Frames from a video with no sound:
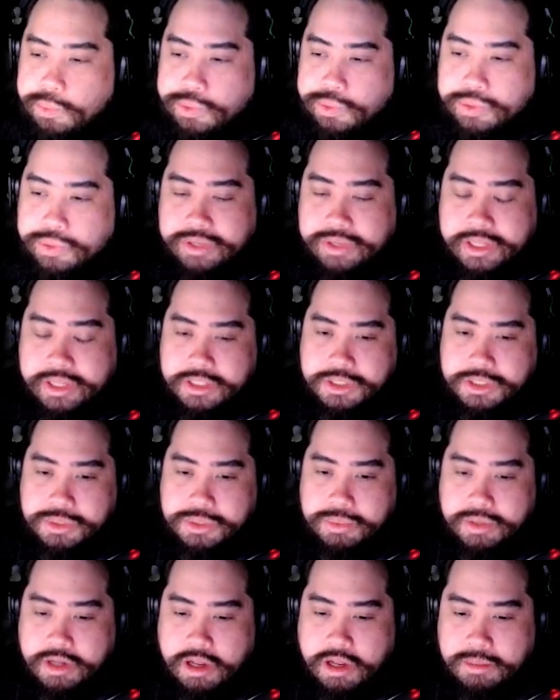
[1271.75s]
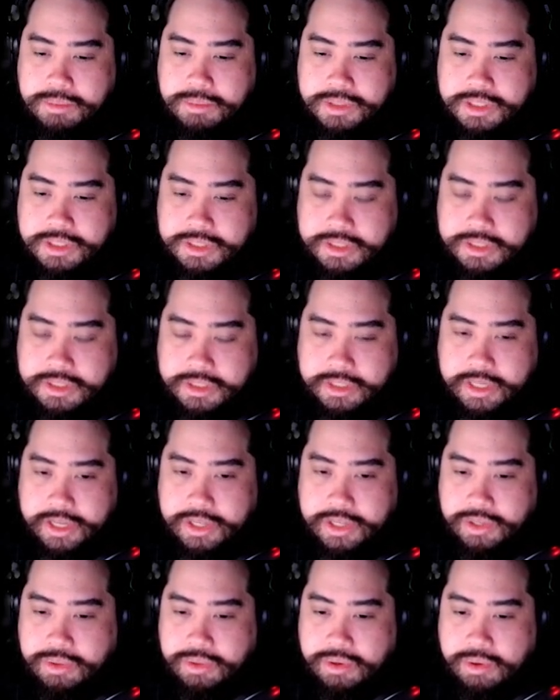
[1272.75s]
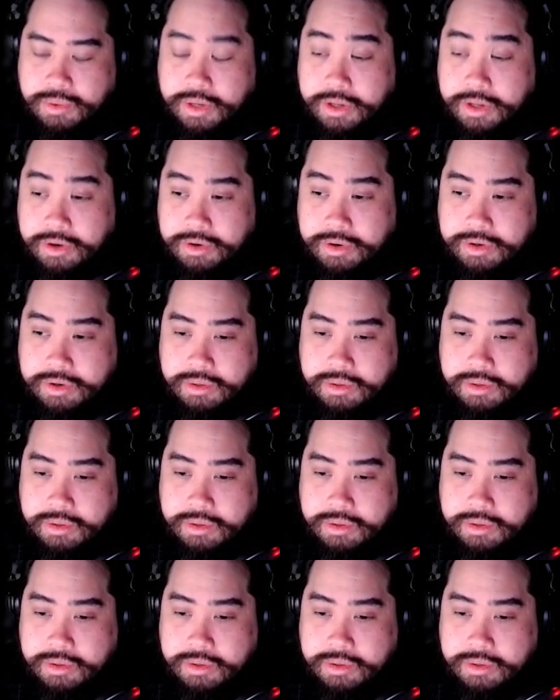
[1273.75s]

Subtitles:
you into a competition that you know that you're gonna